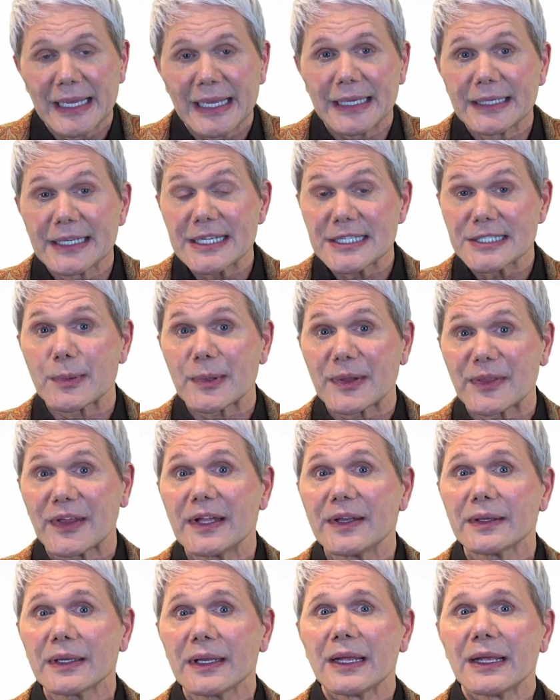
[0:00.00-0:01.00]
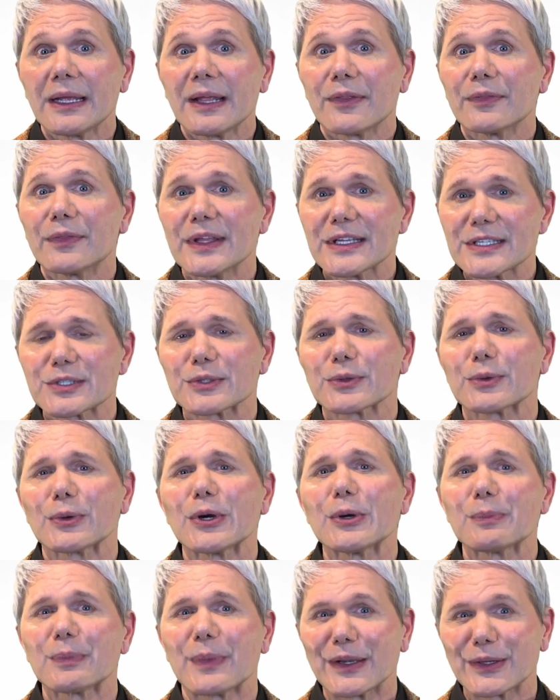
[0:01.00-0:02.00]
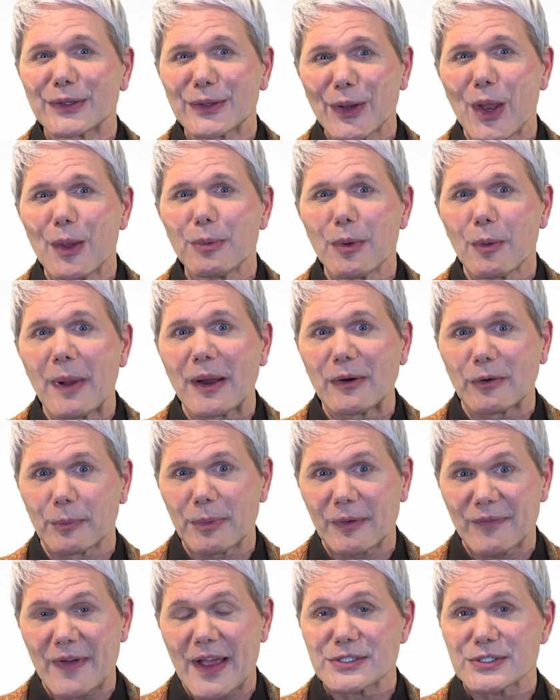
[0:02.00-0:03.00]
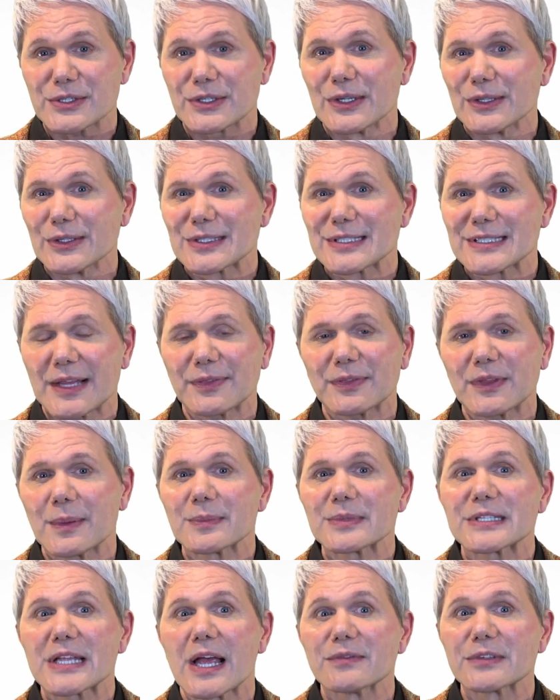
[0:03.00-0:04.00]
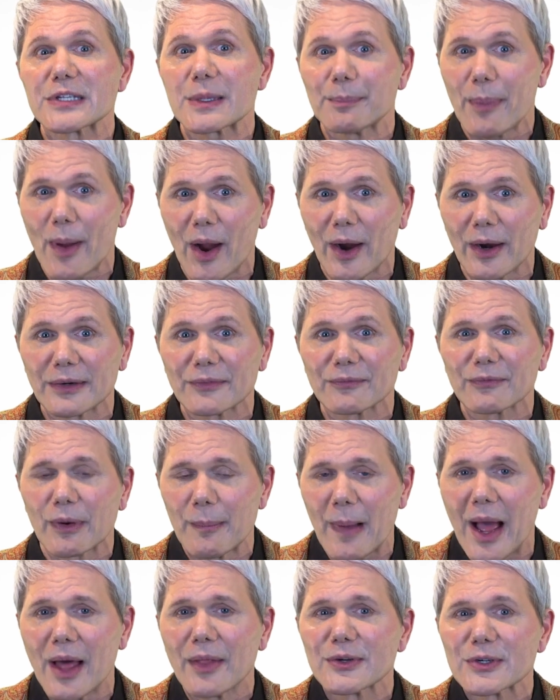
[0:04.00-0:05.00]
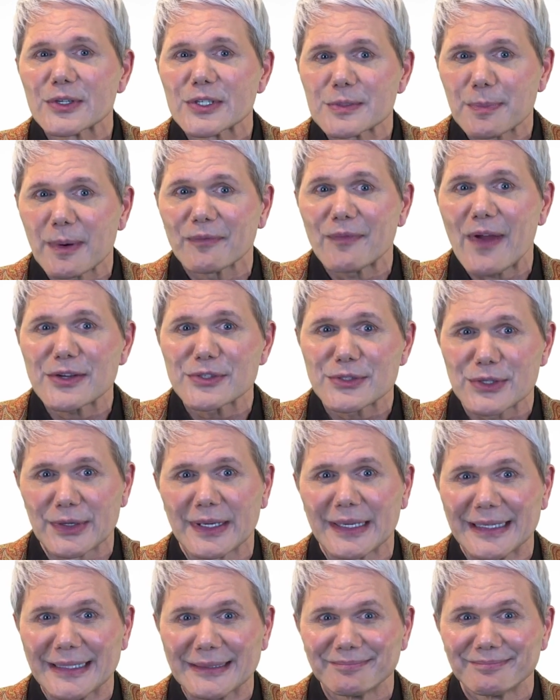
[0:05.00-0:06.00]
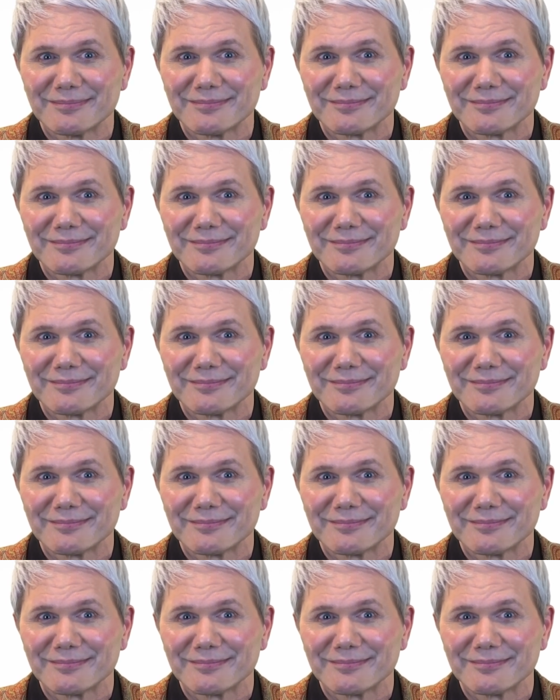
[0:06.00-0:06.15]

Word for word: It is within this group that global payroll professionals set themselves apart from others professionally.